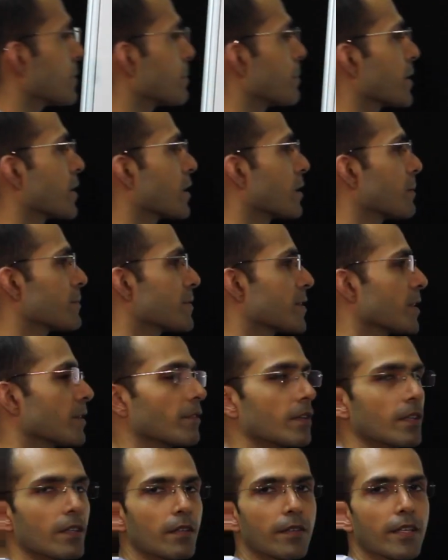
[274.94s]
becomes
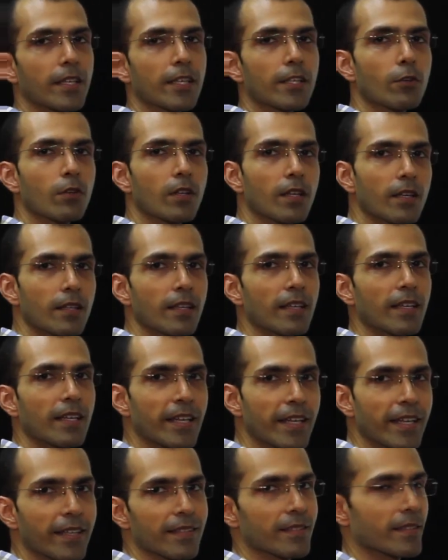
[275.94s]
our regular
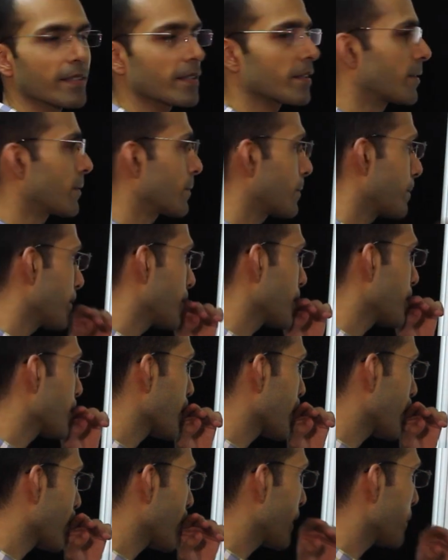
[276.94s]
hexagon.
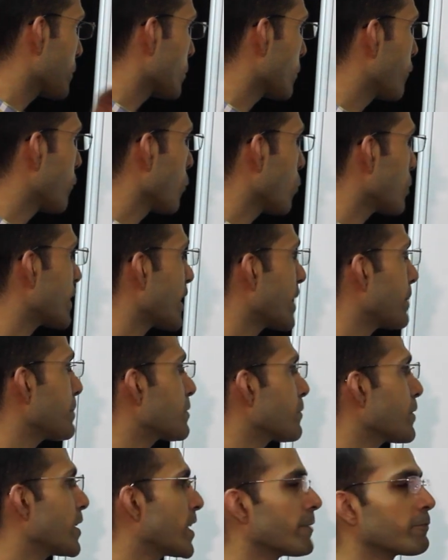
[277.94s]
So 4
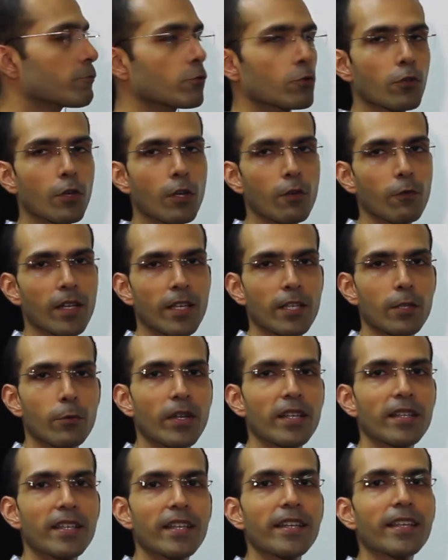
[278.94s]
times we have to draw
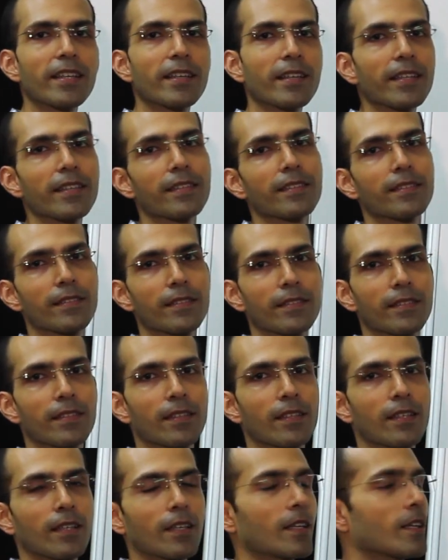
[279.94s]
120 degrees.
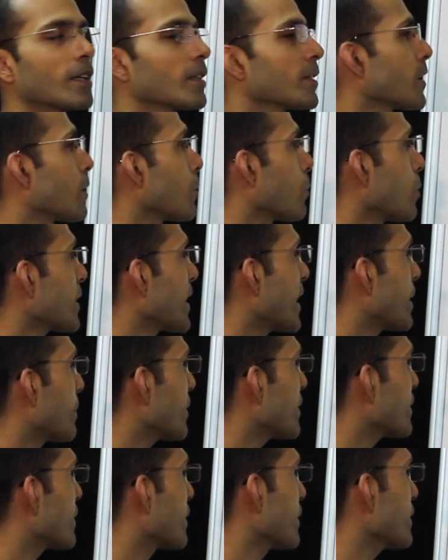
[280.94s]
Now what
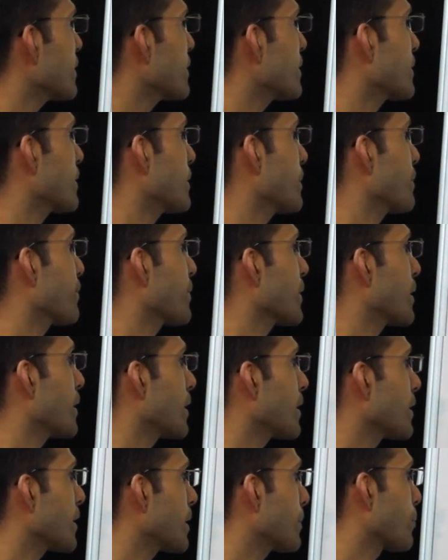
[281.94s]
happens is,
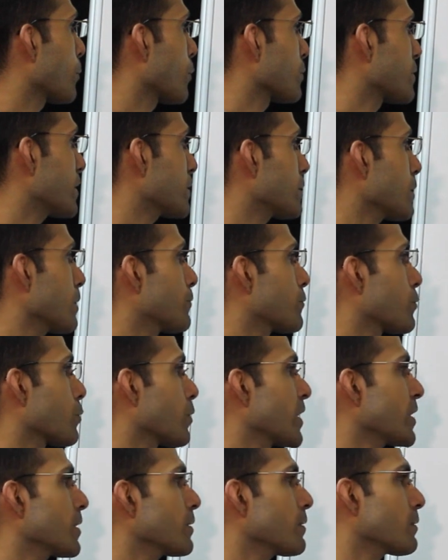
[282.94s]
in the process of
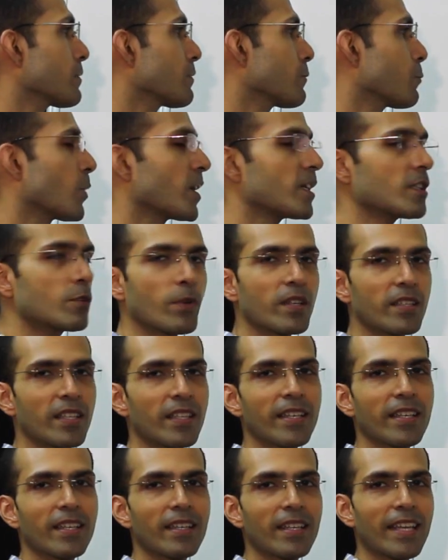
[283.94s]
drawing 120
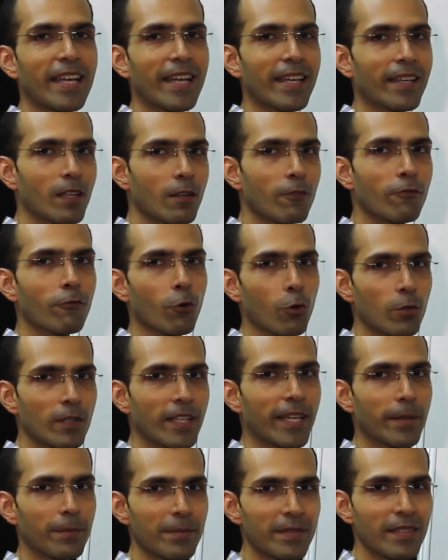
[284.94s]
degree angle 4
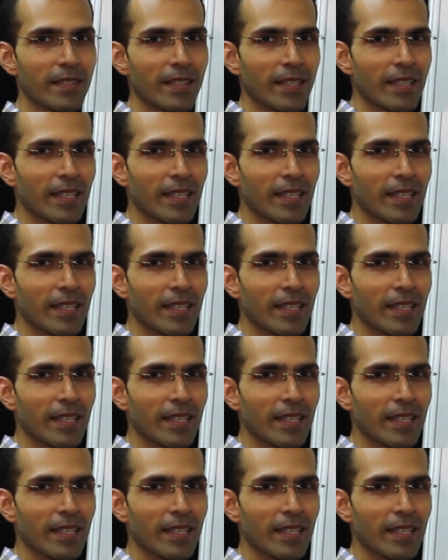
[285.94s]
times,